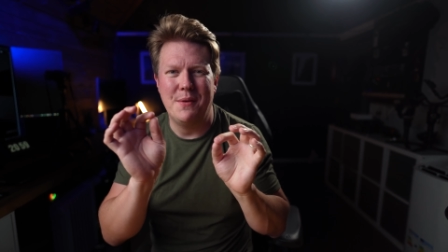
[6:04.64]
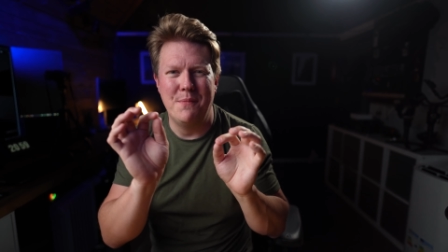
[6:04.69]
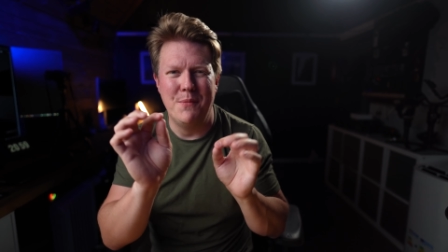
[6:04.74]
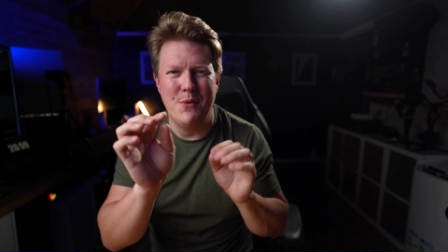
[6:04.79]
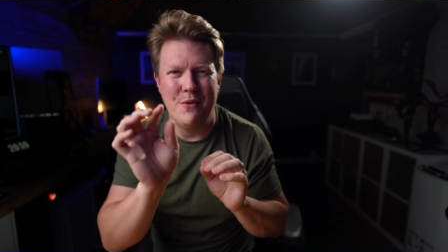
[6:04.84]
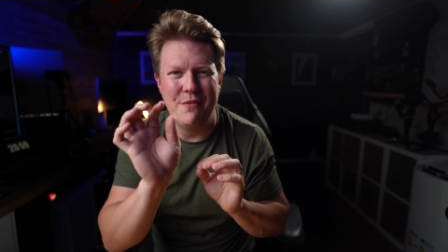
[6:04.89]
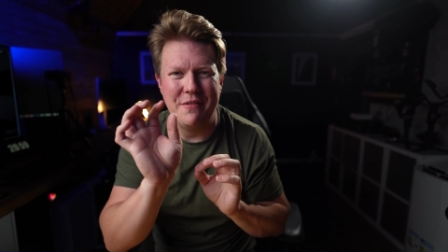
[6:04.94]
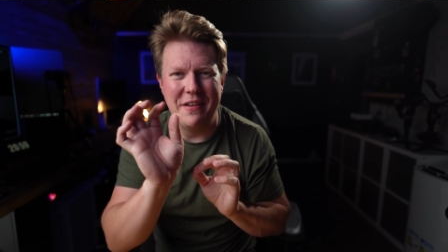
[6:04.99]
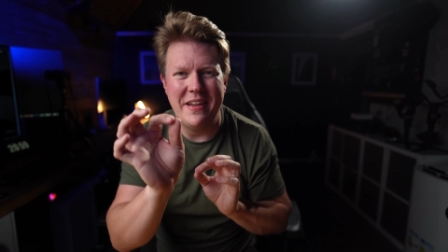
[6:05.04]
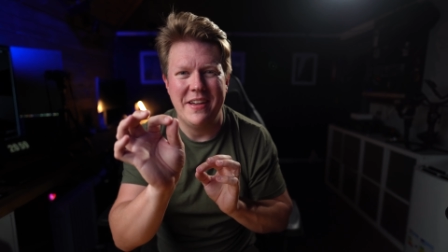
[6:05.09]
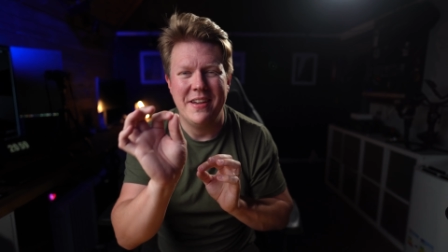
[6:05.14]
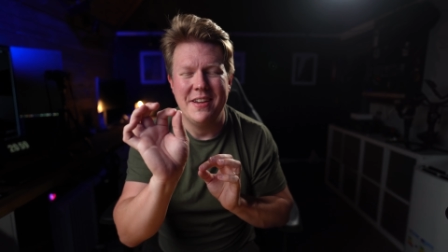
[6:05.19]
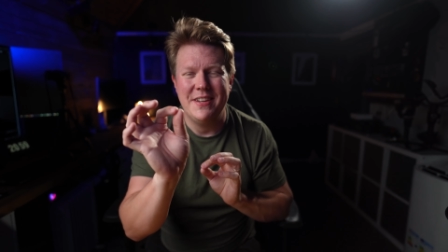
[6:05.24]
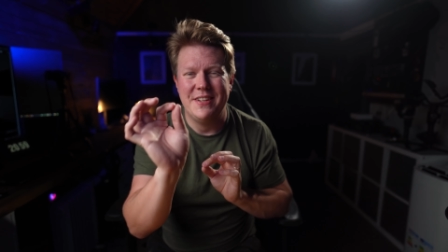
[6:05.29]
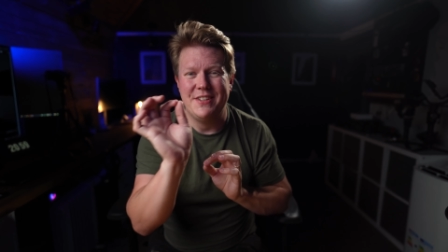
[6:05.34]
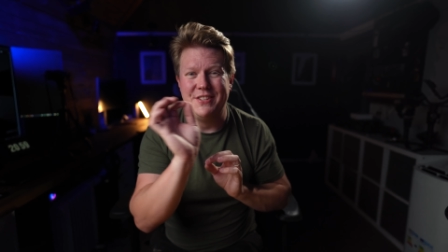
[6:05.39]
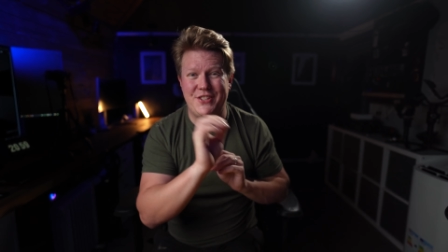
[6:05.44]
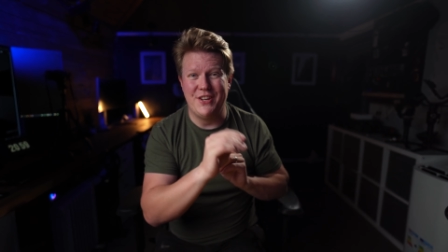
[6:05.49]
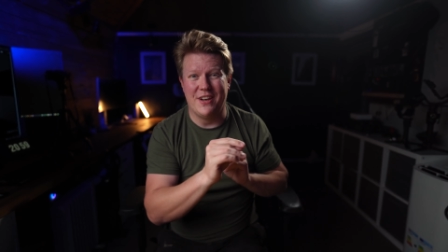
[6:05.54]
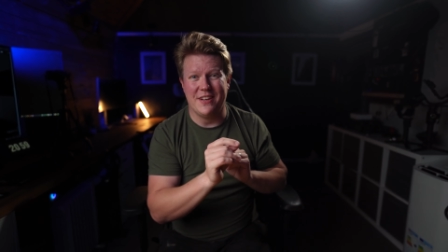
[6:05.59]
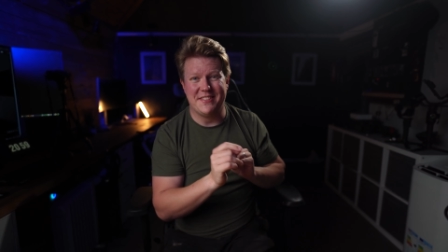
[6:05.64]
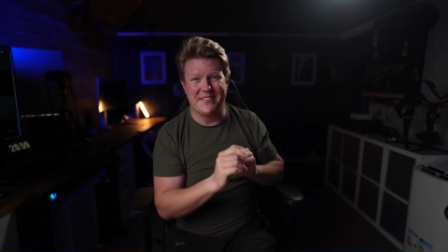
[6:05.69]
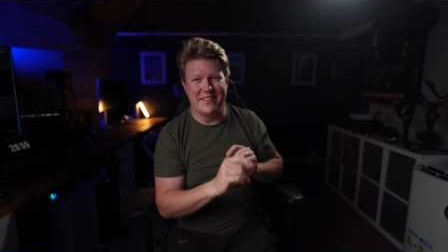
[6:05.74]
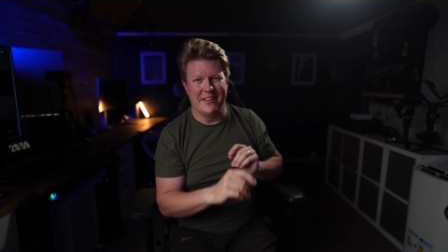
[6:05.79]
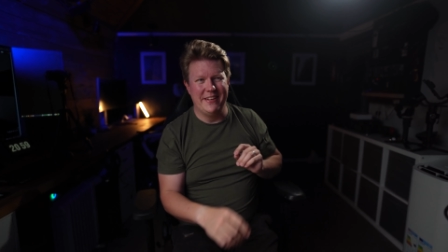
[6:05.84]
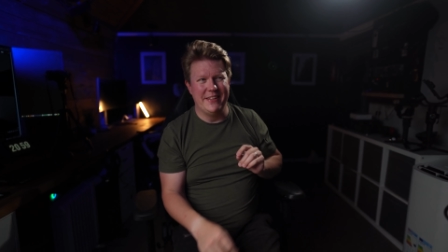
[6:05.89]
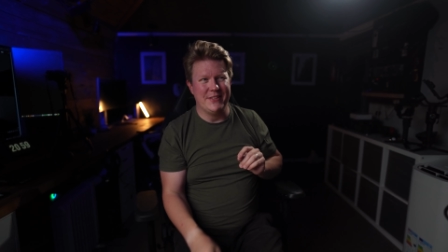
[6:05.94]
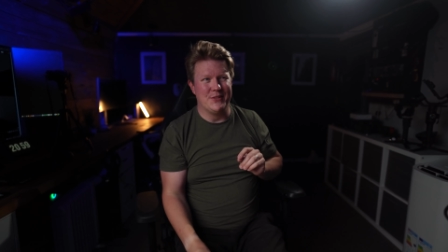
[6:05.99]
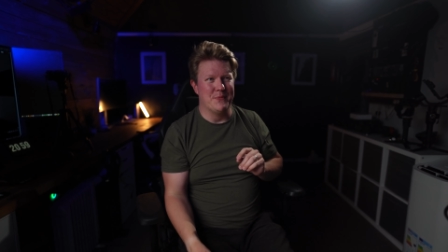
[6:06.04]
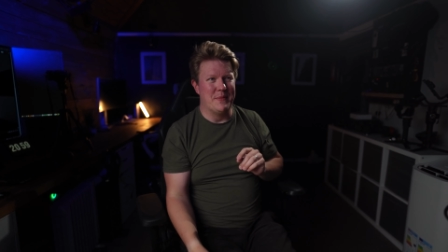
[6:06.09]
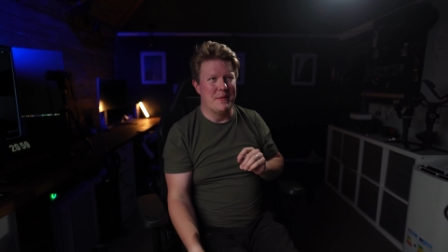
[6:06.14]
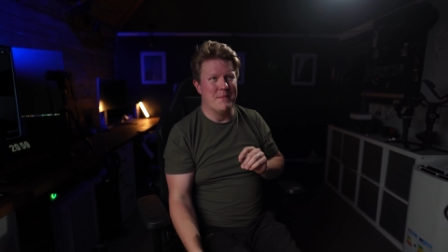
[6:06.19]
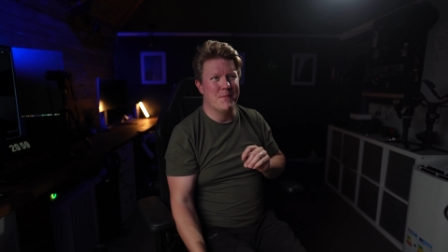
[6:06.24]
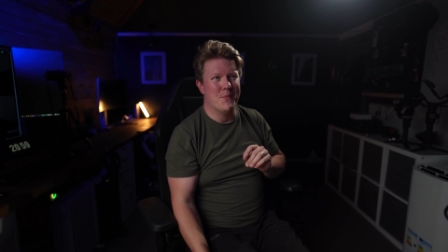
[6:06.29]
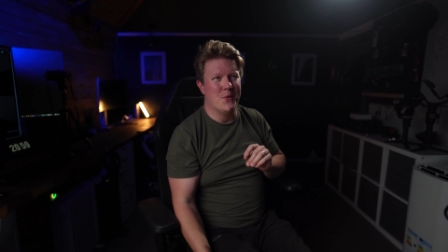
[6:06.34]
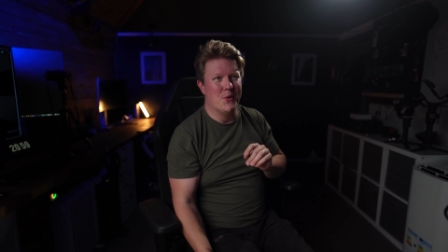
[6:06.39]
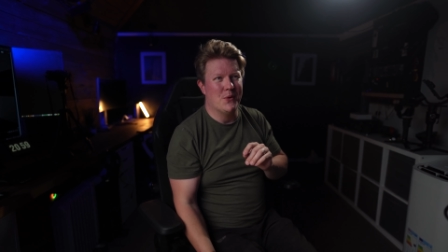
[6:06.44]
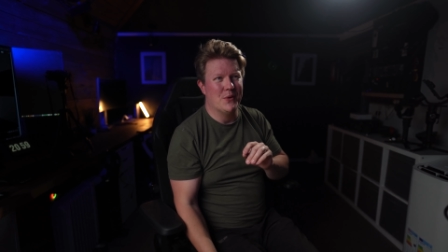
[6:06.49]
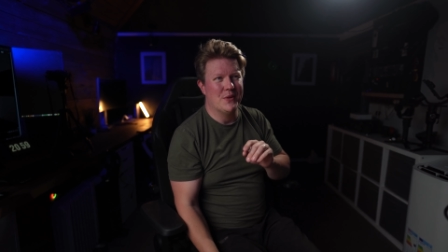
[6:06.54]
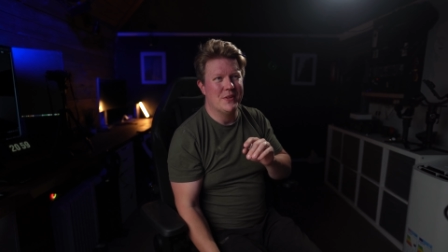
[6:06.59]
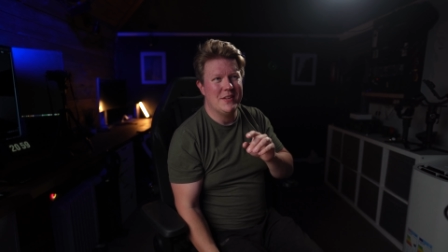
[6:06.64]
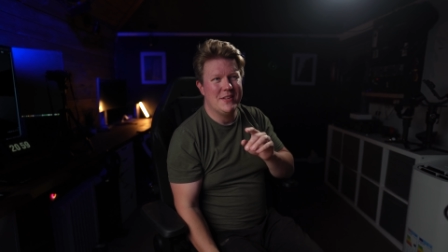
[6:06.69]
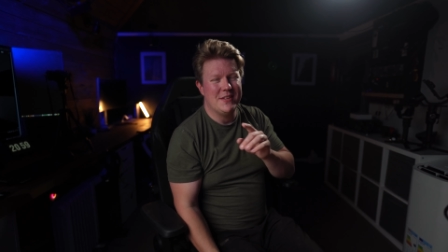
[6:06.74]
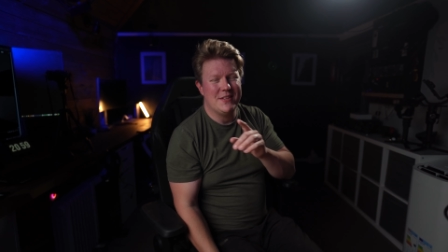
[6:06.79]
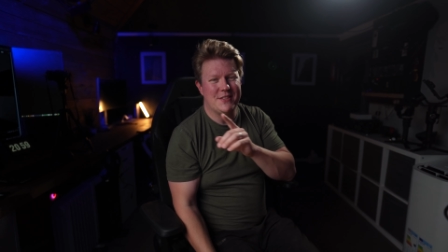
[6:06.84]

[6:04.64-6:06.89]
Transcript: to move it just a little bit more